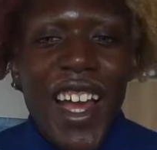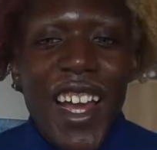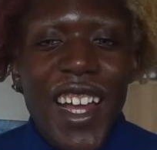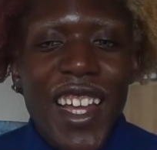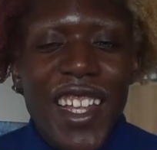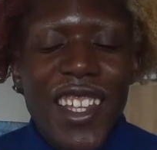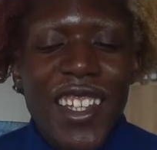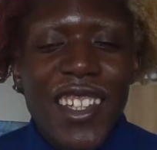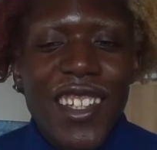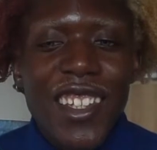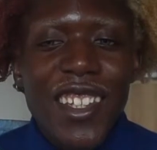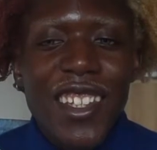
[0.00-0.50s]

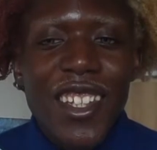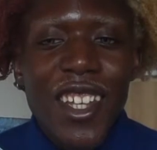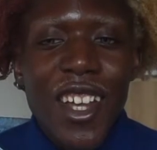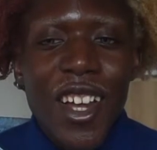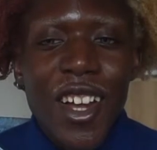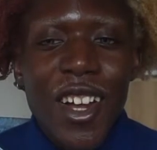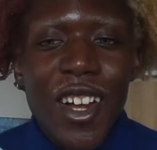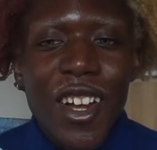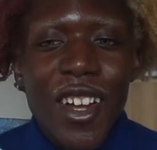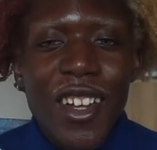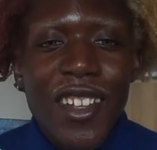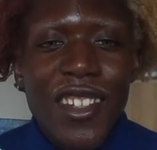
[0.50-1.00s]
and
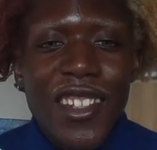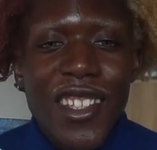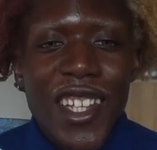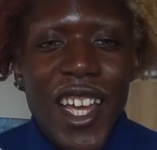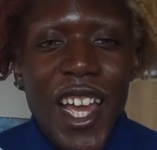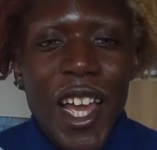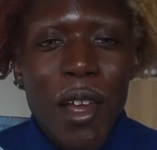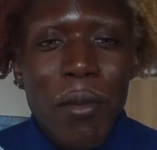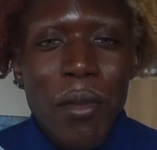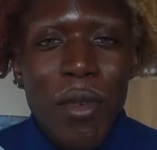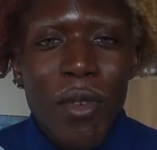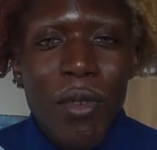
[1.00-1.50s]
the
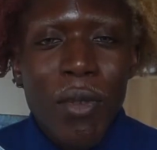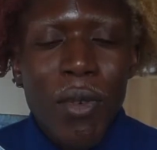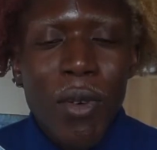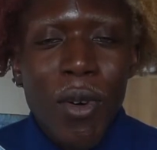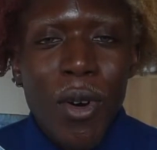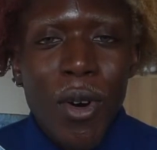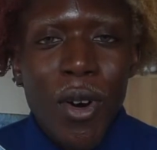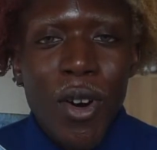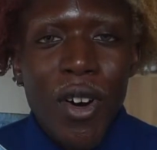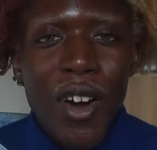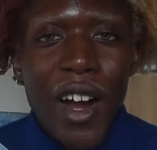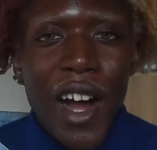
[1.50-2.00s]
day
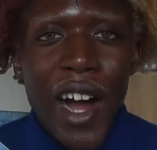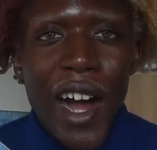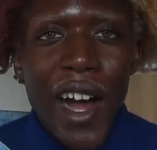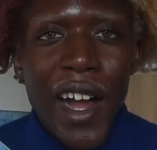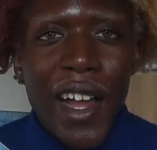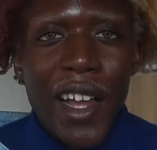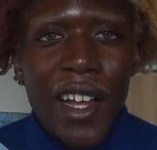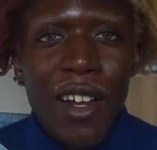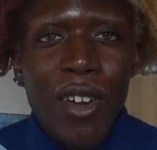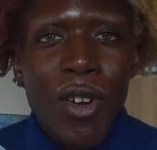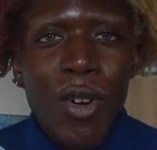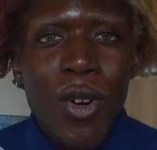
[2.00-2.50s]
before
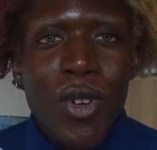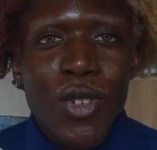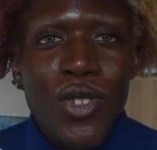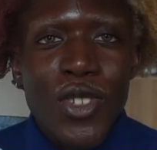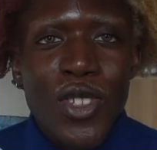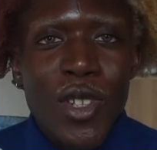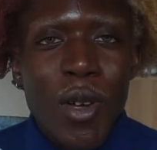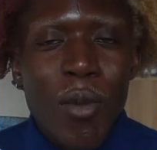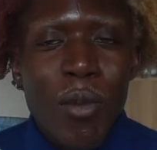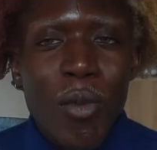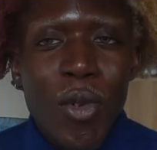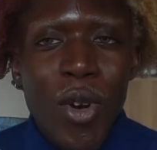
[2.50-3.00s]
I cooked
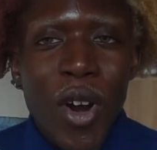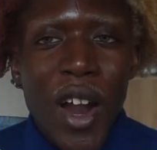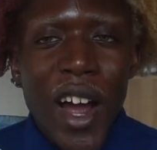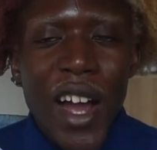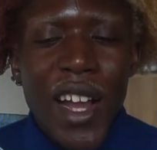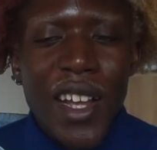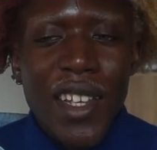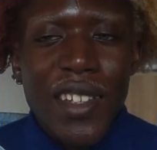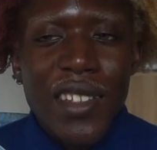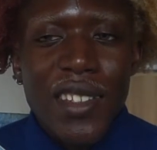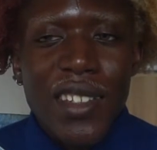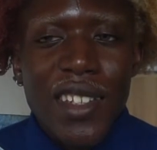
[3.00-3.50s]
some
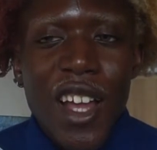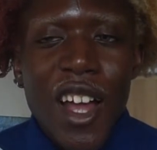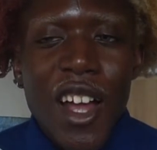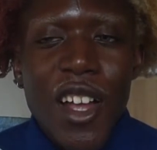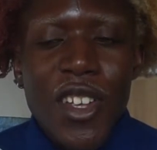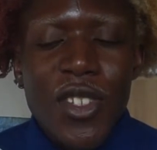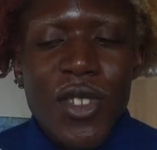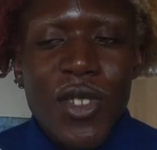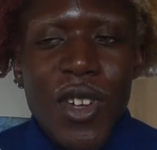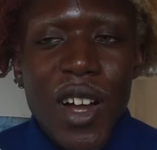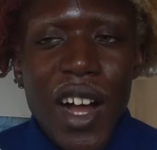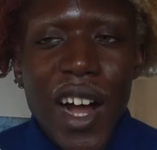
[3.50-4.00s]
rice,
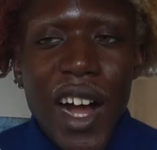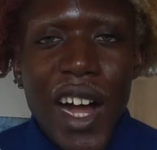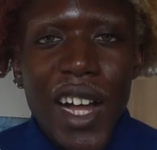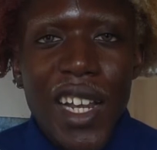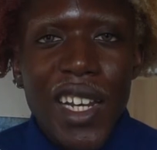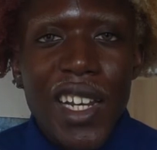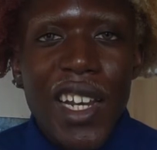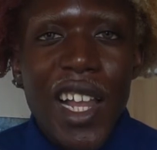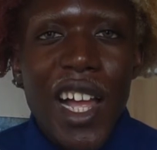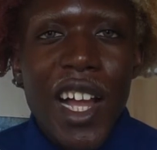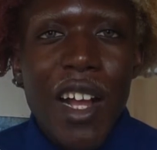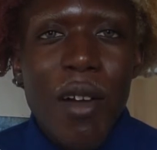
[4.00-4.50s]
so I had
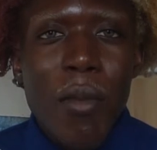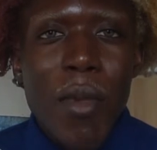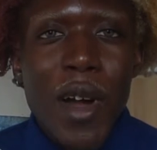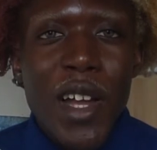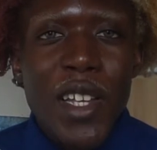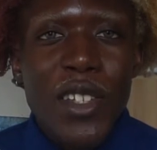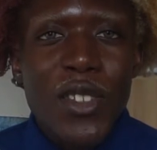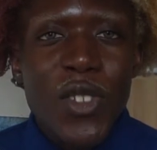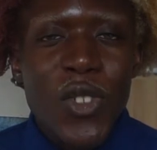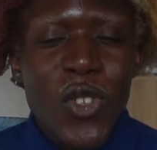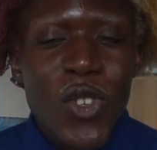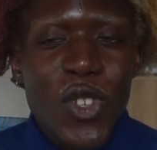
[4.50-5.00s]
like my
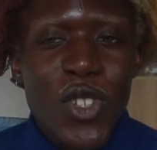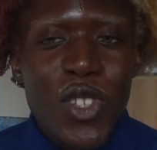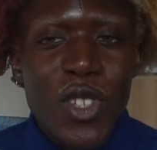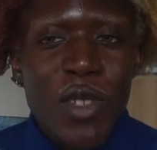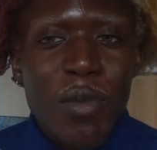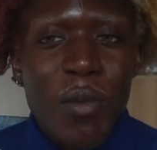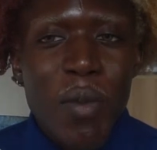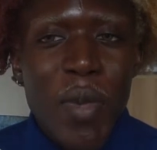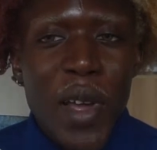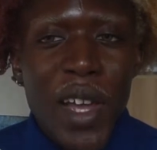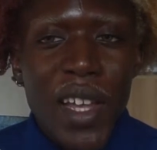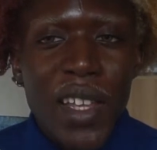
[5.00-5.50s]

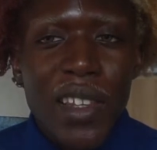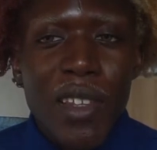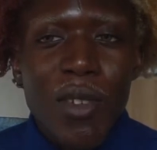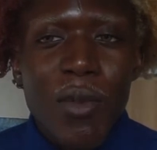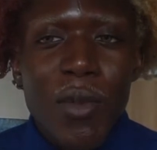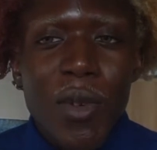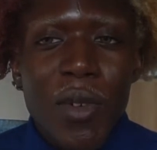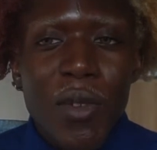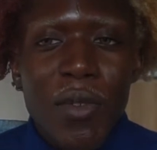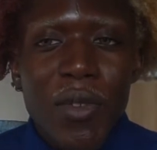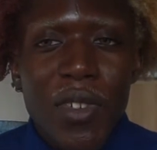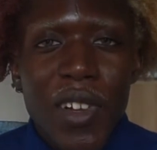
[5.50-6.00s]
saucepan
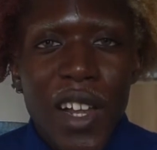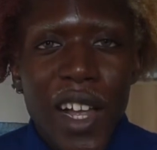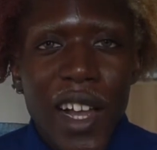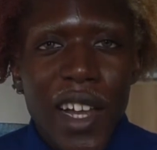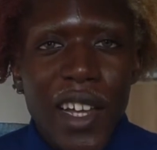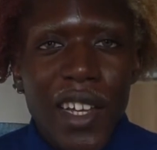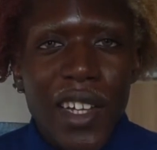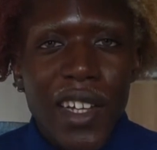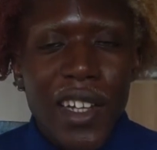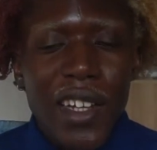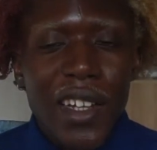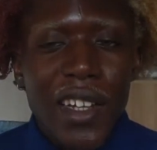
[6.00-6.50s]
with
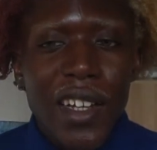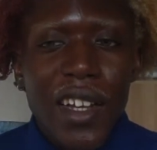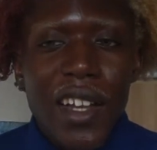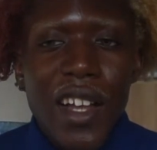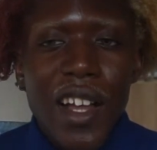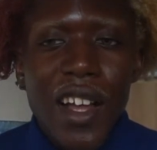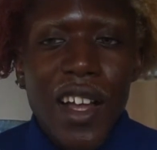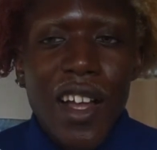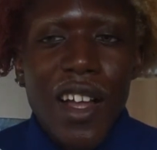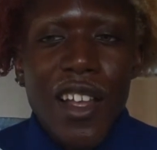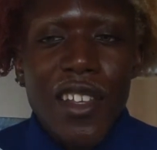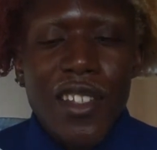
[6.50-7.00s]
like
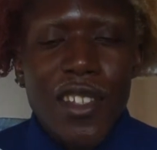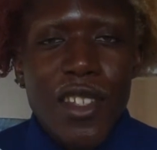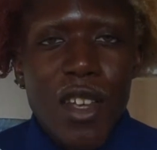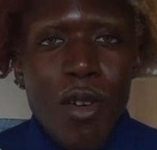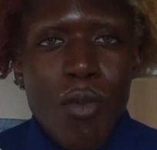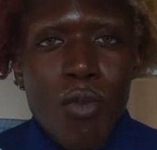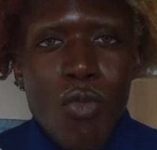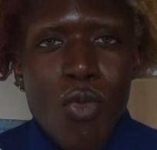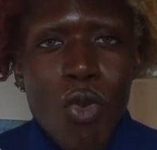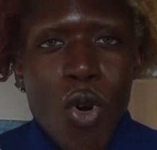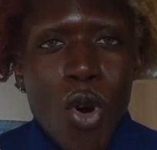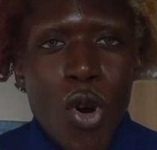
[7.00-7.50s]

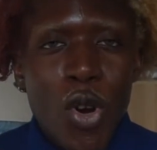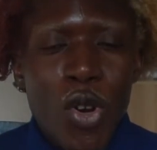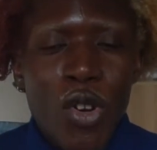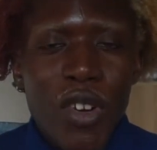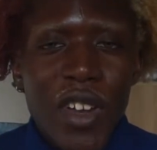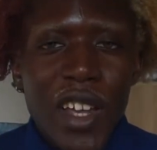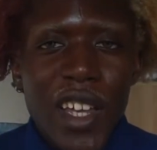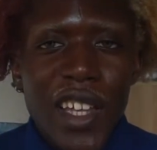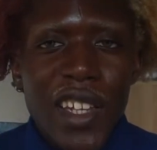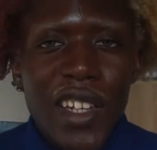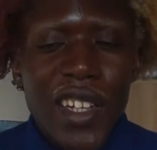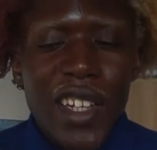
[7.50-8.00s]
some water
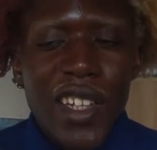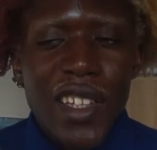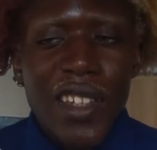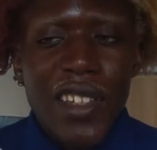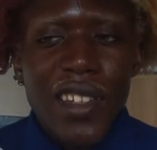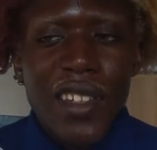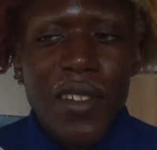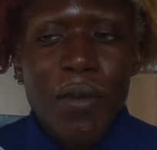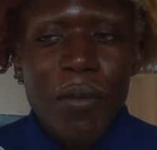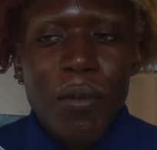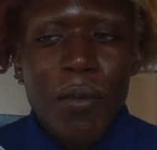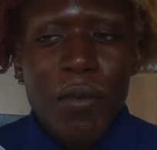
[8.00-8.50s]
in it